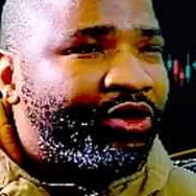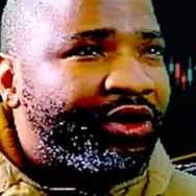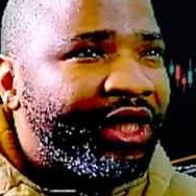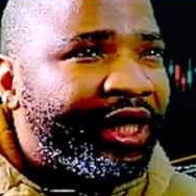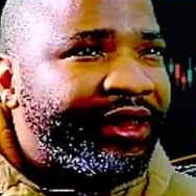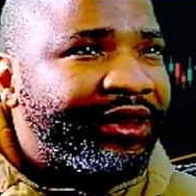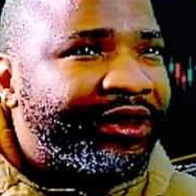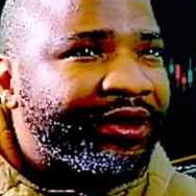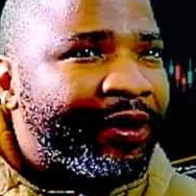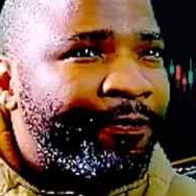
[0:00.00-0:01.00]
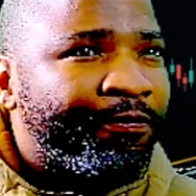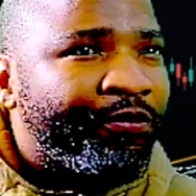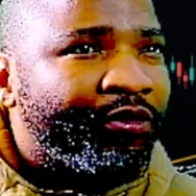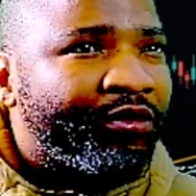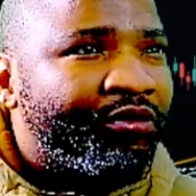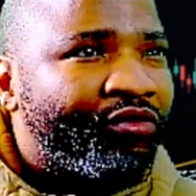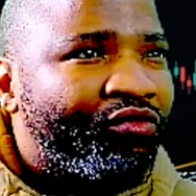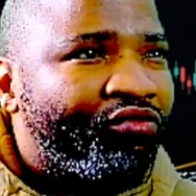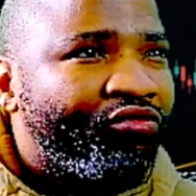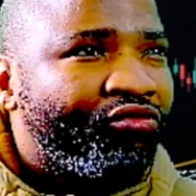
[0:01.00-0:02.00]
there is some
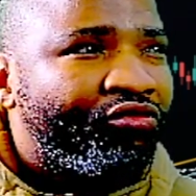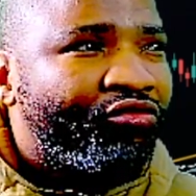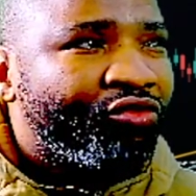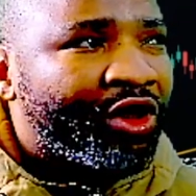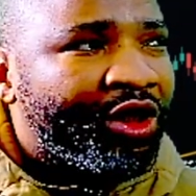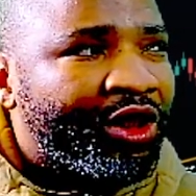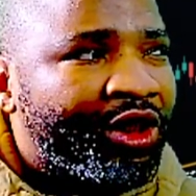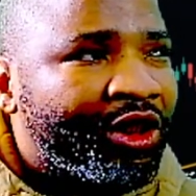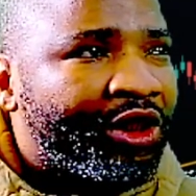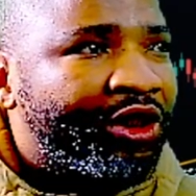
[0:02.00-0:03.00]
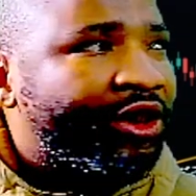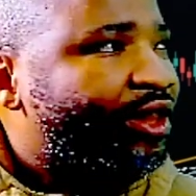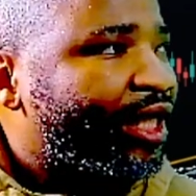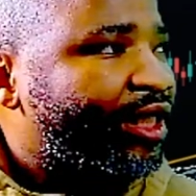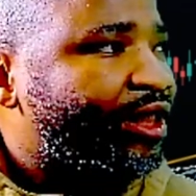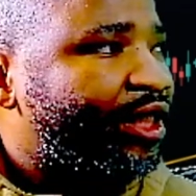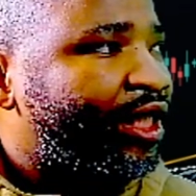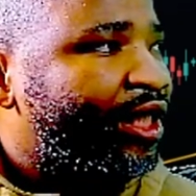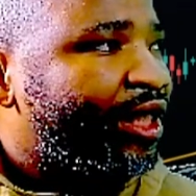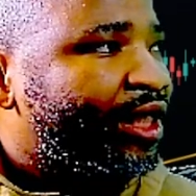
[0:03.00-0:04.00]
uh, structure
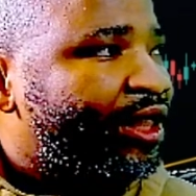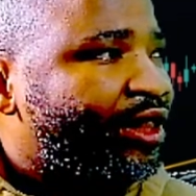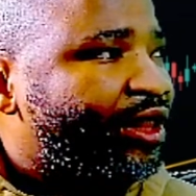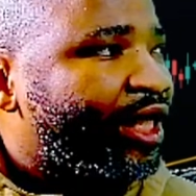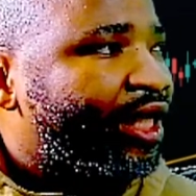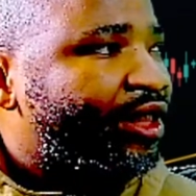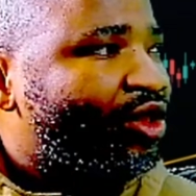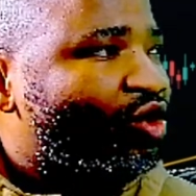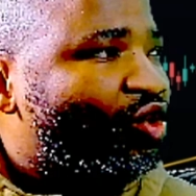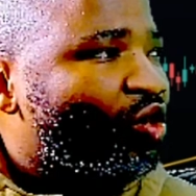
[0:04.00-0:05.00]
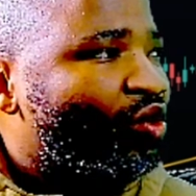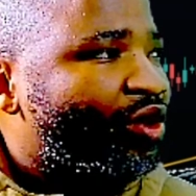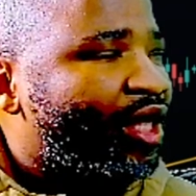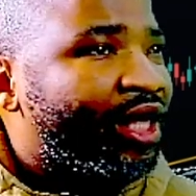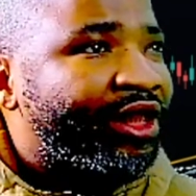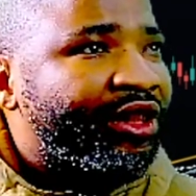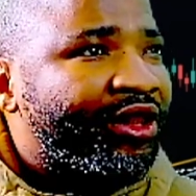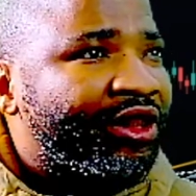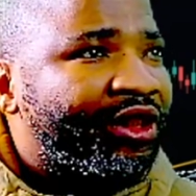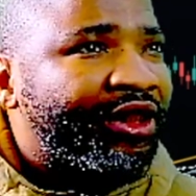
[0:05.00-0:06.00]
that shows us
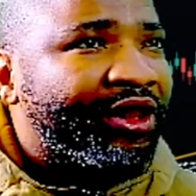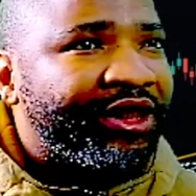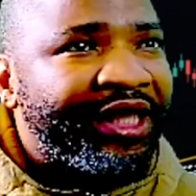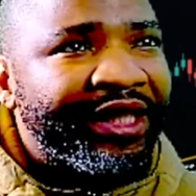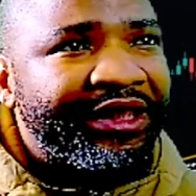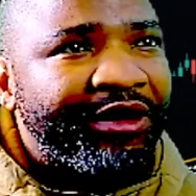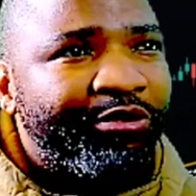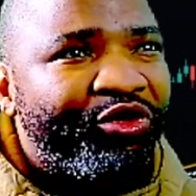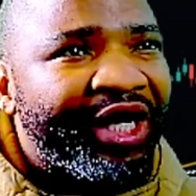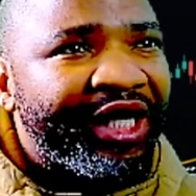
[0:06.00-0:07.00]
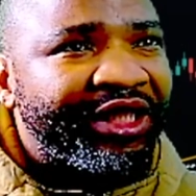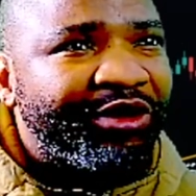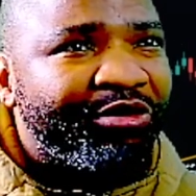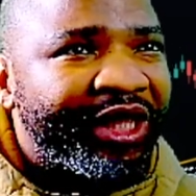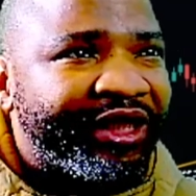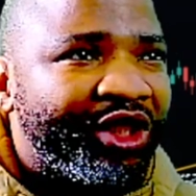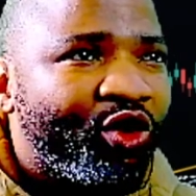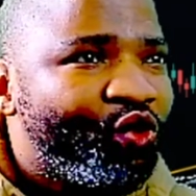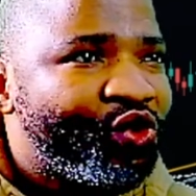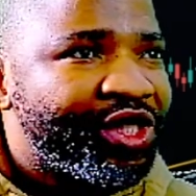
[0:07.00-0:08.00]
that the price might
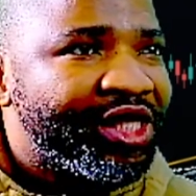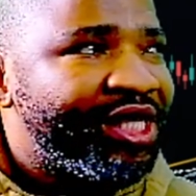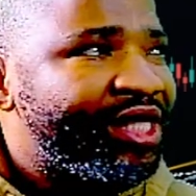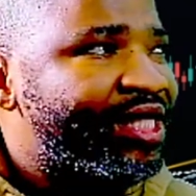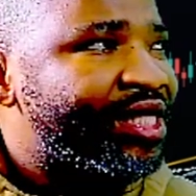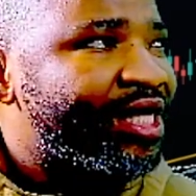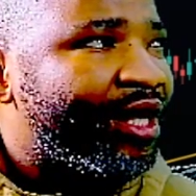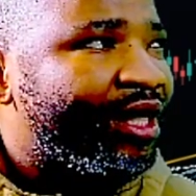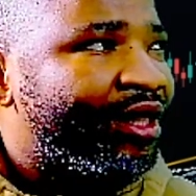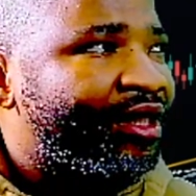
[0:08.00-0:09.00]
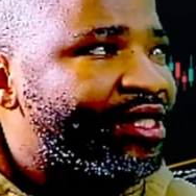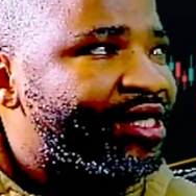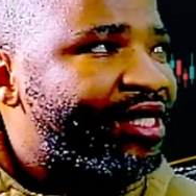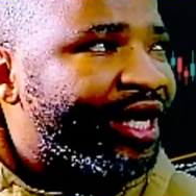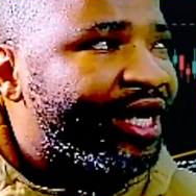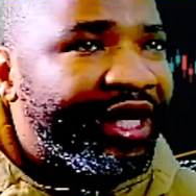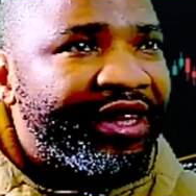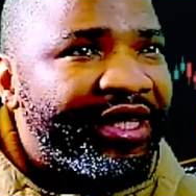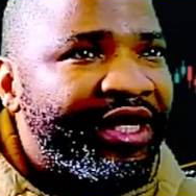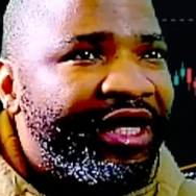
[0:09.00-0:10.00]
lose its strength.
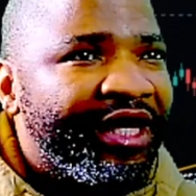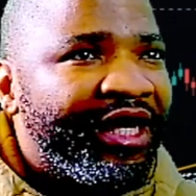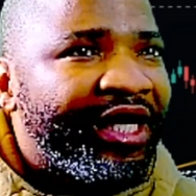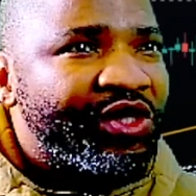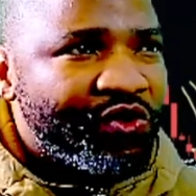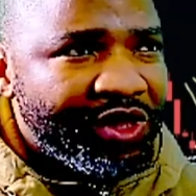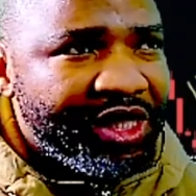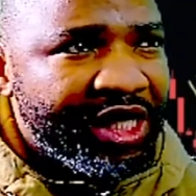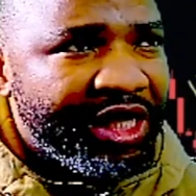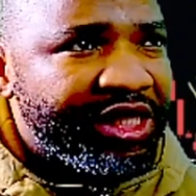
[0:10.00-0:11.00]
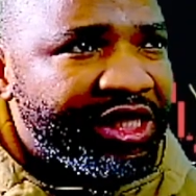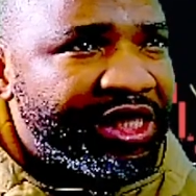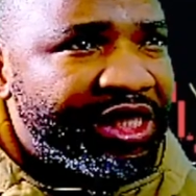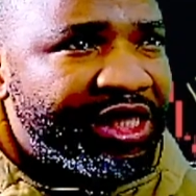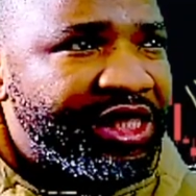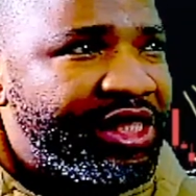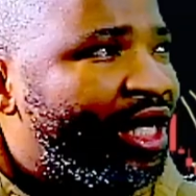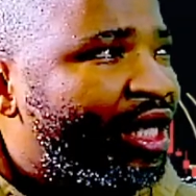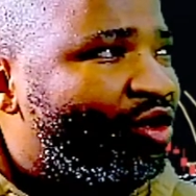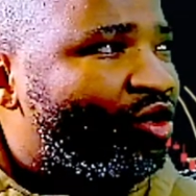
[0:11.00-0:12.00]
As we can see,
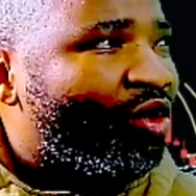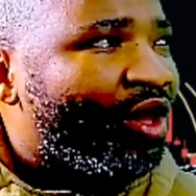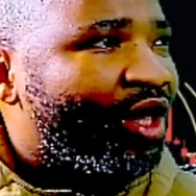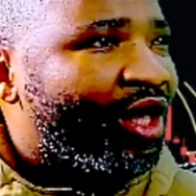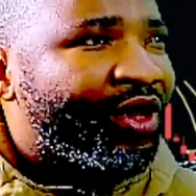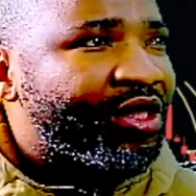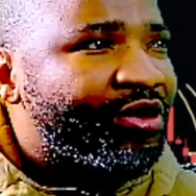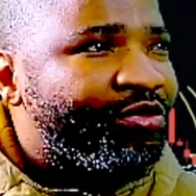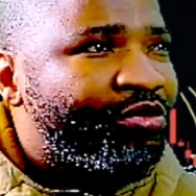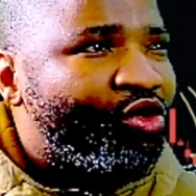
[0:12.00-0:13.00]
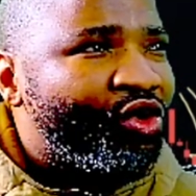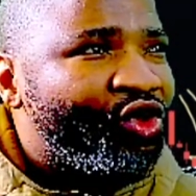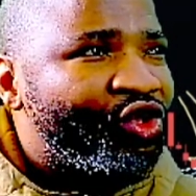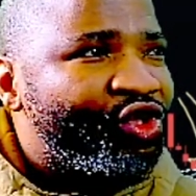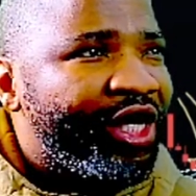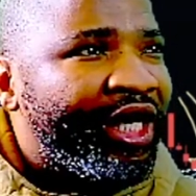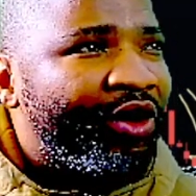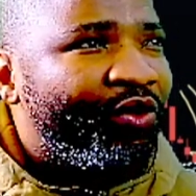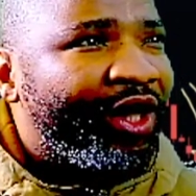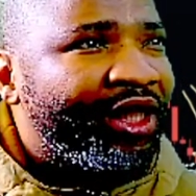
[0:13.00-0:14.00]
dollar was bullish and
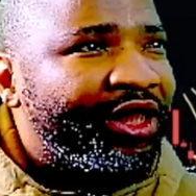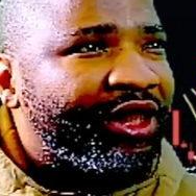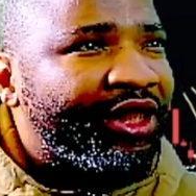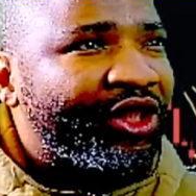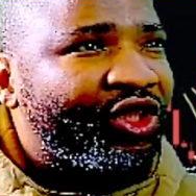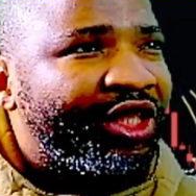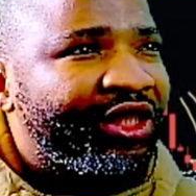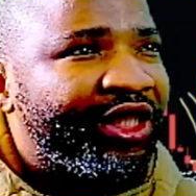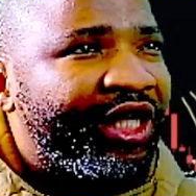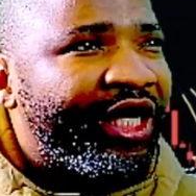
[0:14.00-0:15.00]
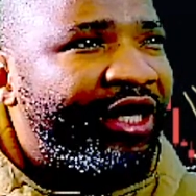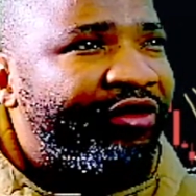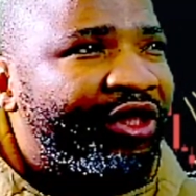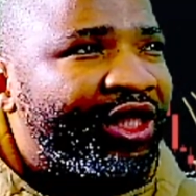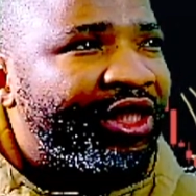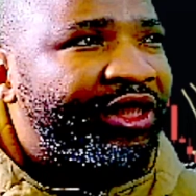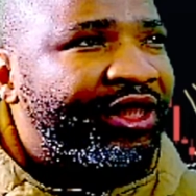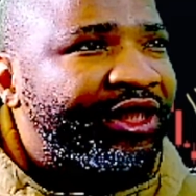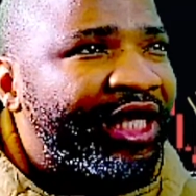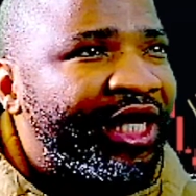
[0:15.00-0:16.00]
when it reached this level it
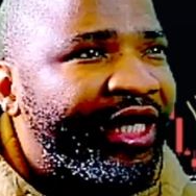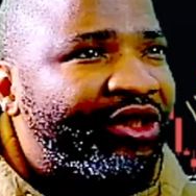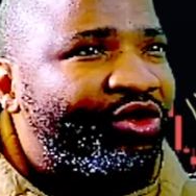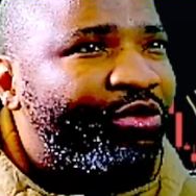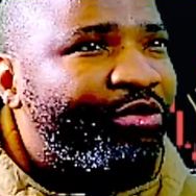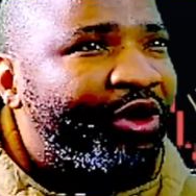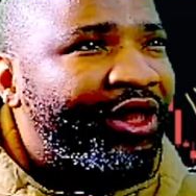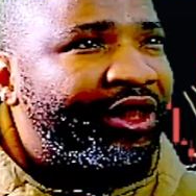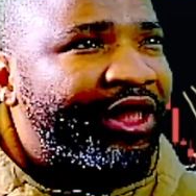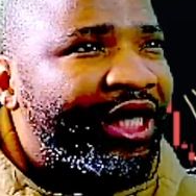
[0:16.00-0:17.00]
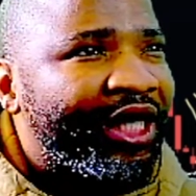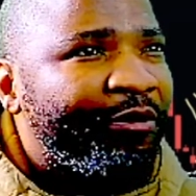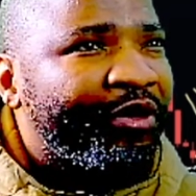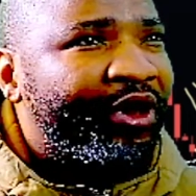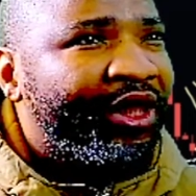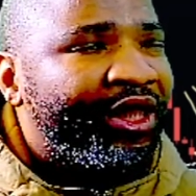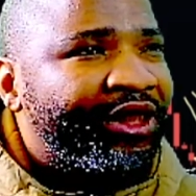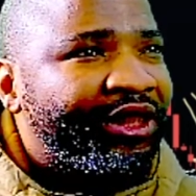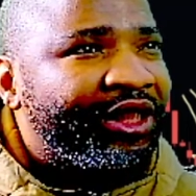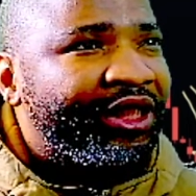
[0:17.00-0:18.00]
started to build up
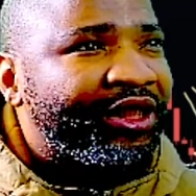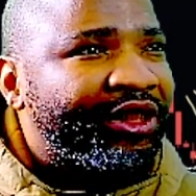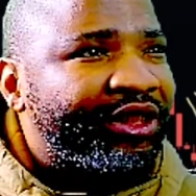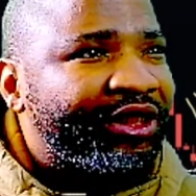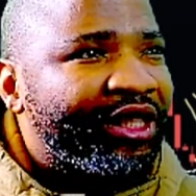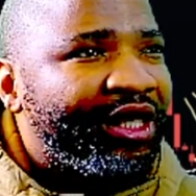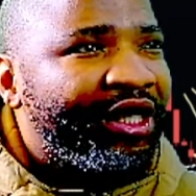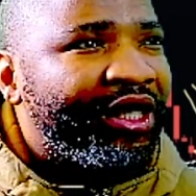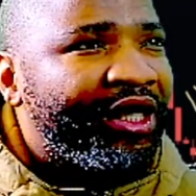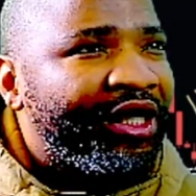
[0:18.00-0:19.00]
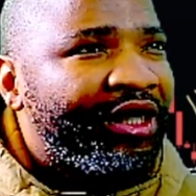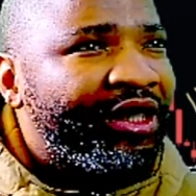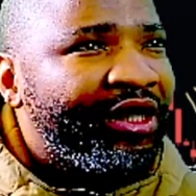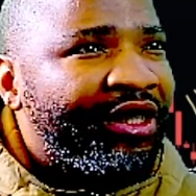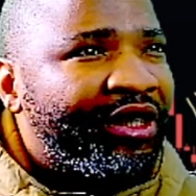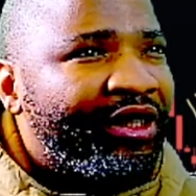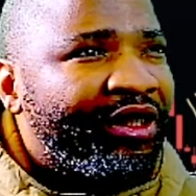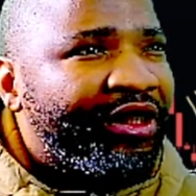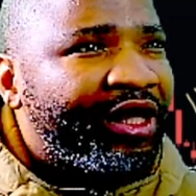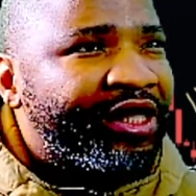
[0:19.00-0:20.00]
this uh,
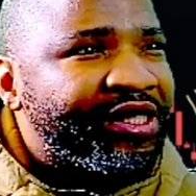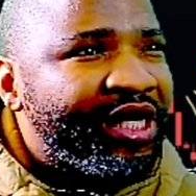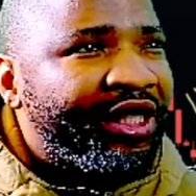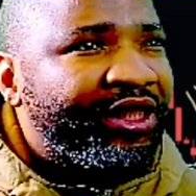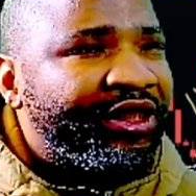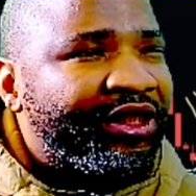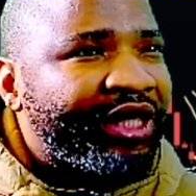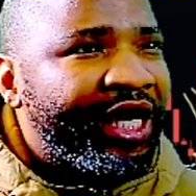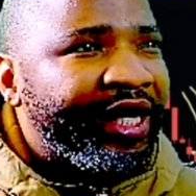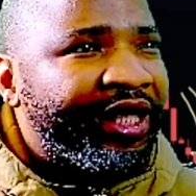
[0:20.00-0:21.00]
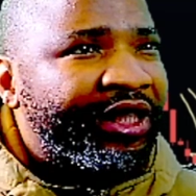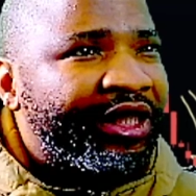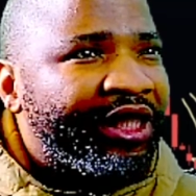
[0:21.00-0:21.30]
ascending triangle.